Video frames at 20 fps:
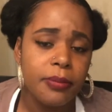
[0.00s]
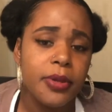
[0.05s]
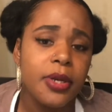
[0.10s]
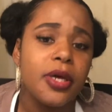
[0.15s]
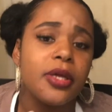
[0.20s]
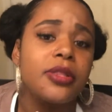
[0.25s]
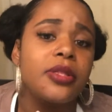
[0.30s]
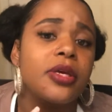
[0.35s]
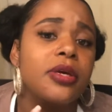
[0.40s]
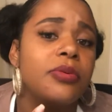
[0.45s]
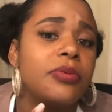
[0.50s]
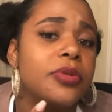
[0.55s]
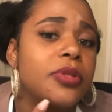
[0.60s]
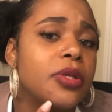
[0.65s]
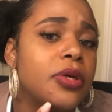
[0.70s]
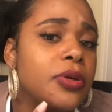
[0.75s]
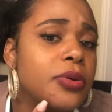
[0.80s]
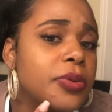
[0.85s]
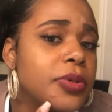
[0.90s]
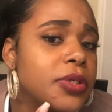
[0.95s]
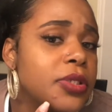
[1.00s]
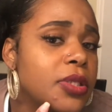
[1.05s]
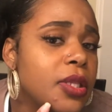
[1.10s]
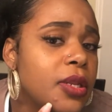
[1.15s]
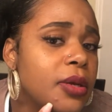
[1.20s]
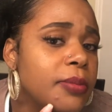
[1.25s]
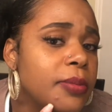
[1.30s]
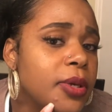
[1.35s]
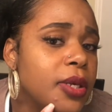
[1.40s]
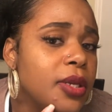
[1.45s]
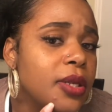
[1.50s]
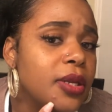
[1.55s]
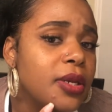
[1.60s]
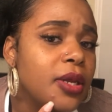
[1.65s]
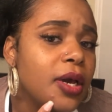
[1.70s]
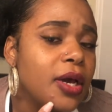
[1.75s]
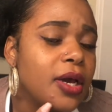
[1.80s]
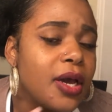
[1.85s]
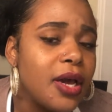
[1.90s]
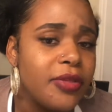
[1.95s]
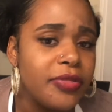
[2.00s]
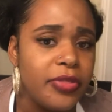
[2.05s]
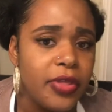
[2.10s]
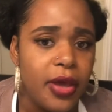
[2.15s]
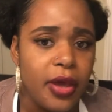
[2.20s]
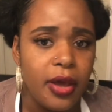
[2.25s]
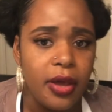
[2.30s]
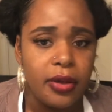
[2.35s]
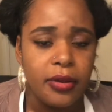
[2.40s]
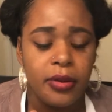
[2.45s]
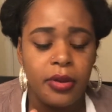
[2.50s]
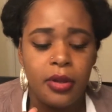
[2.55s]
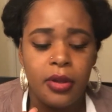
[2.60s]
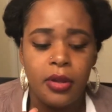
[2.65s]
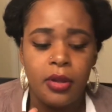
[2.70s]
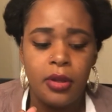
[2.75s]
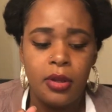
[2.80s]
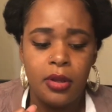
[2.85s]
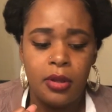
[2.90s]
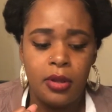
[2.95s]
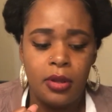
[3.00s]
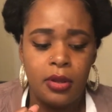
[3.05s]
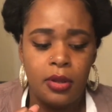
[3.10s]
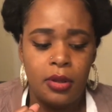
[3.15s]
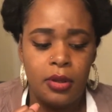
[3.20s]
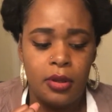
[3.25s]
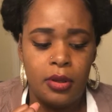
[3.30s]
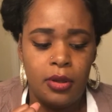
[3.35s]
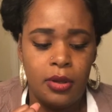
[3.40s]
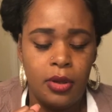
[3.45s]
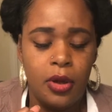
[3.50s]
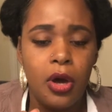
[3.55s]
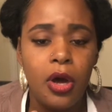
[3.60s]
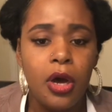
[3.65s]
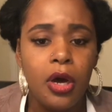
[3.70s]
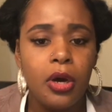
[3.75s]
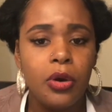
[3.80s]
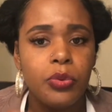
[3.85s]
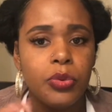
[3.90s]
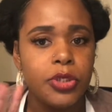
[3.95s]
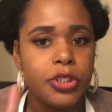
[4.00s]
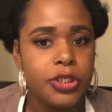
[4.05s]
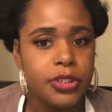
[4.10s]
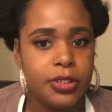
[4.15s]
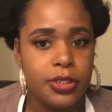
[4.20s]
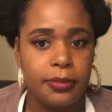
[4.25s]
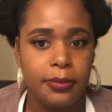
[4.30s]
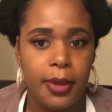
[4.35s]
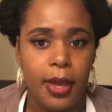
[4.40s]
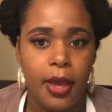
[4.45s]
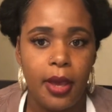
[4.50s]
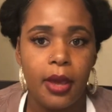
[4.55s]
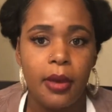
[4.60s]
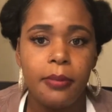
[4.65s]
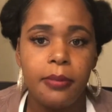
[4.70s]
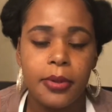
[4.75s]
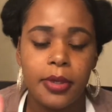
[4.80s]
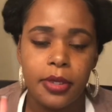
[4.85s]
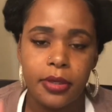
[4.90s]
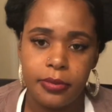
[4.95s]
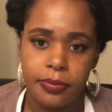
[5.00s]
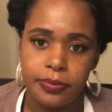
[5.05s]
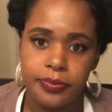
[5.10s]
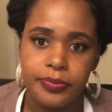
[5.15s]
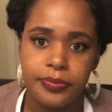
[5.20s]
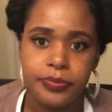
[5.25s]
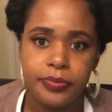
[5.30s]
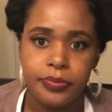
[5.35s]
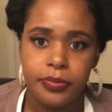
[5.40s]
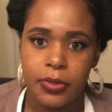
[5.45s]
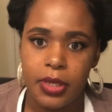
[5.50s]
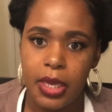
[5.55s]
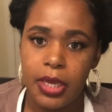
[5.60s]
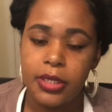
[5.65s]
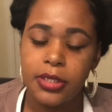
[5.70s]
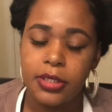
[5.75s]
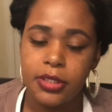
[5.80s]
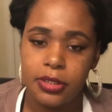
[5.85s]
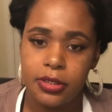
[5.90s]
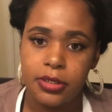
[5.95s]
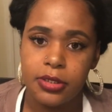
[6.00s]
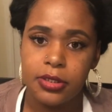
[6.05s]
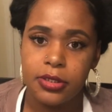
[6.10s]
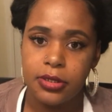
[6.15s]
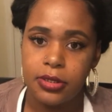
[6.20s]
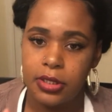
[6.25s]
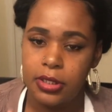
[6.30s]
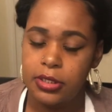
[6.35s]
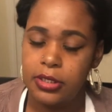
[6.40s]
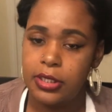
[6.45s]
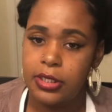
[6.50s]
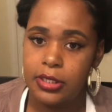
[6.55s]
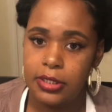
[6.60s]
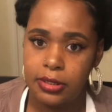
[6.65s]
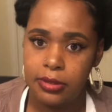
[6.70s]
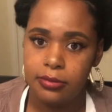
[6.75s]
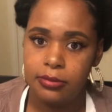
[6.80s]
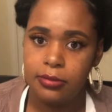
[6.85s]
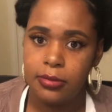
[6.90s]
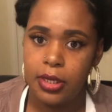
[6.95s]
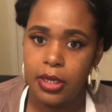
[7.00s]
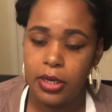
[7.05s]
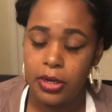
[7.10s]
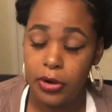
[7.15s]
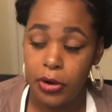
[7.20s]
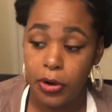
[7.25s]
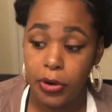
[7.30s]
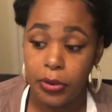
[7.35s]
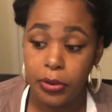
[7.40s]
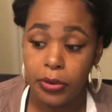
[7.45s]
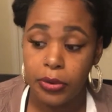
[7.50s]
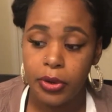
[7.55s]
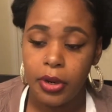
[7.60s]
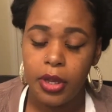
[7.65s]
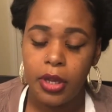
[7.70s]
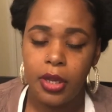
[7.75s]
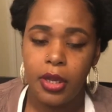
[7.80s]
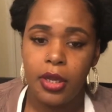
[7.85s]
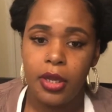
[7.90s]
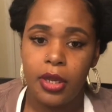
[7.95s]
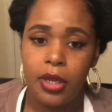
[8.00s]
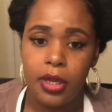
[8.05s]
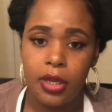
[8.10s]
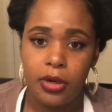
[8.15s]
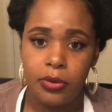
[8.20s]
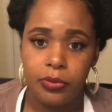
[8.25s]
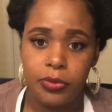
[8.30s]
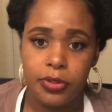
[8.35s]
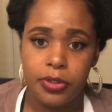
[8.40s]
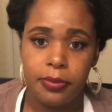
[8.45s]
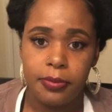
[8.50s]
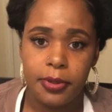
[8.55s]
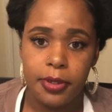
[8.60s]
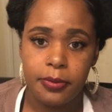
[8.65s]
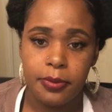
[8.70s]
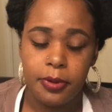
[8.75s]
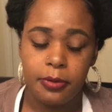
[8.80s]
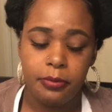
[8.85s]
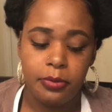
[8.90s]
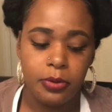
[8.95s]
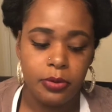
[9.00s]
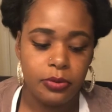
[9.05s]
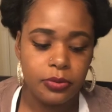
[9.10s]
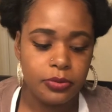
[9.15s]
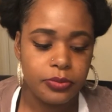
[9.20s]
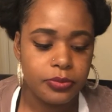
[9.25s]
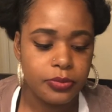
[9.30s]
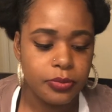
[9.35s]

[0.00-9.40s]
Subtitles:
But I think with the grease that I'm eating, I got that, which isn't bad, but it hurt, and it was a big pimple.